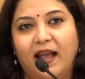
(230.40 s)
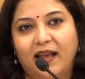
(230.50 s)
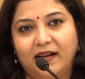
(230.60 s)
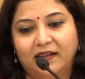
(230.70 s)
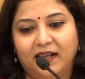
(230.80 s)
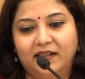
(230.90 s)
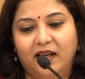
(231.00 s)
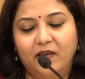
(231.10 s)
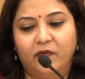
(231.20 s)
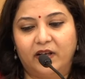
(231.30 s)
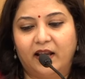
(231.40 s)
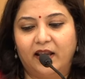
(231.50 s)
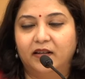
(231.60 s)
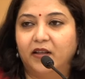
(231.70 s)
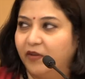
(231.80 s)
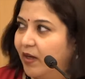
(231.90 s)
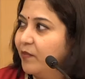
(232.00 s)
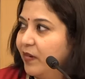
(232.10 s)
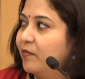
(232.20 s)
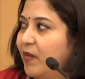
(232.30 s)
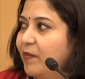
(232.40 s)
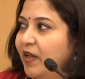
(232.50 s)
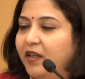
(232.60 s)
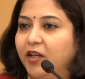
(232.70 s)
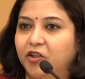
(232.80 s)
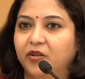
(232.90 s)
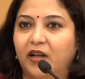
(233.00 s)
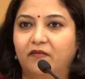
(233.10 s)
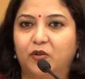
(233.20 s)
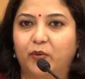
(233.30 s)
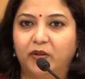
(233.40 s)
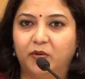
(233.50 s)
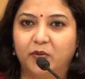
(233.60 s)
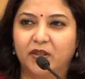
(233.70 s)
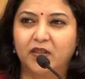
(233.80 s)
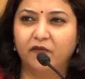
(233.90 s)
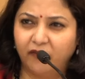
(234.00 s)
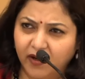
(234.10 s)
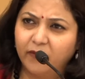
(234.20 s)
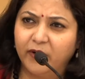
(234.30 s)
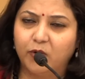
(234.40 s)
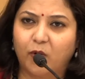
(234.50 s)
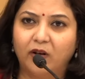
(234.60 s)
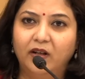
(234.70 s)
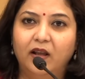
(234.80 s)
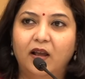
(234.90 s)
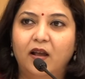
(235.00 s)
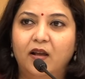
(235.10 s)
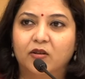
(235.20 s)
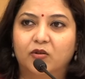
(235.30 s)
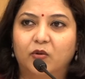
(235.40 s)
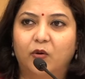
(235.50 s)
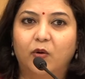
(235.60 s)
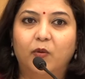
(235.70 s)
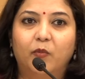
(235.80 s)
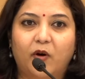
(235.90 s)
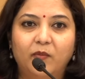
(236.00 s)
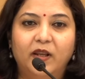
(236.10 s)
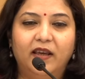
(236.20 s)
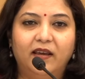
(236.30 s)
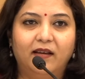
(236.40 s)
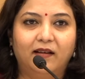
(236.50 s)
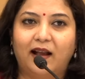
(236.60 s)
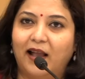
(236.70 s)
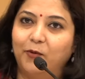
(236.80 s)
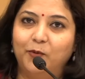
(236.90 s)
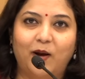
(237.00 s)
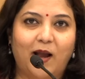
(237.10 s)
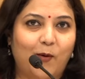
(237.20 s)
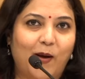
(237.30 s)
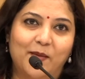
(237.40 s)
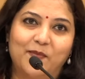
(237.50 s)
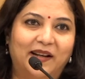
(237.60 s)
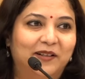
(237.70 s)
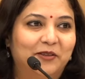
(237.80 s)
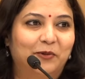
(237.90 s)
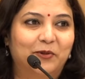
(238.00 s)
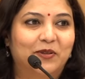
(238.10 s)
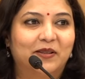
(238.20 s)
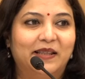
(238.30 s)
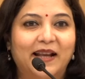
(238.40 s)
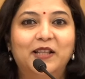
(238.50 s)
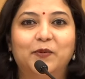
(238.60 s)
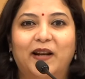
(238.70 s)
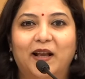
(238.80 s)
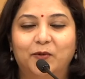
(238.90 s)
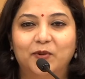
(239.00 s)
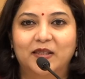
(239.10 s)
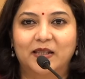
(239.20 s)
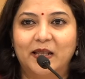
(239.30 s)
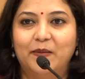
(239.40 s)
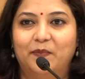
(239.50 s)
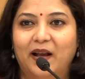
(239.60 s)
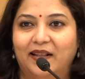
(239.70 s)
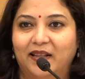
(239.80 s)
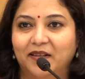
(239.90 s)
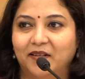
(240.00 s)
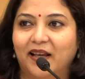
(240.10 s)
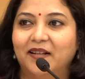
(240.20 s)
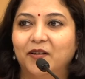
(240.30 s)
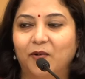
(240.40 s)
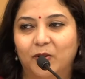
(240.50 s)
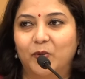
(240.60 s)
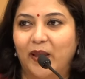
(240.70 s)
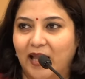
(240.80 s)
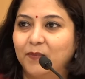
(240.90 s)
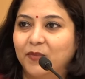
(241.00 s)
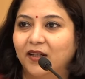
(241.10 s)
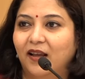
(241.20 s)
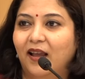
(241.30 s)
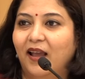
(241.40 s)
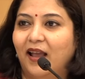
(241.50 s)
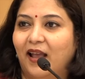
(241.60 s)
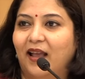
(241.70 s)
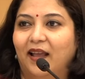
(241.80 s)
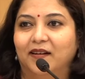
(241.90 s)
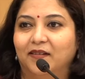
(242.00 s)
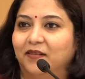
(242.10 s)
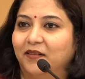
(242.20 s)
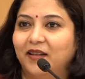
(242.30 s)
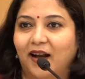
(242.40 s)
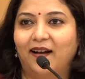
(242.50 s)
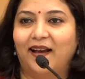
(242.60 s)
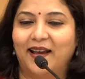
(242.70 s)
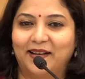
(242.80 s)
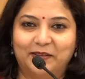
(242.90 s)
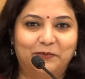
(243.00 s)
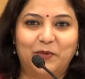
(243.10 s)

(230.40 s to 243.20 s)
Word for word: And at that time, when I had given up my medication, I was going through severe withdrawal. So probably, I don't know how I managed those nights when I couldn't sleep. I think the writing also helped. And yeah, the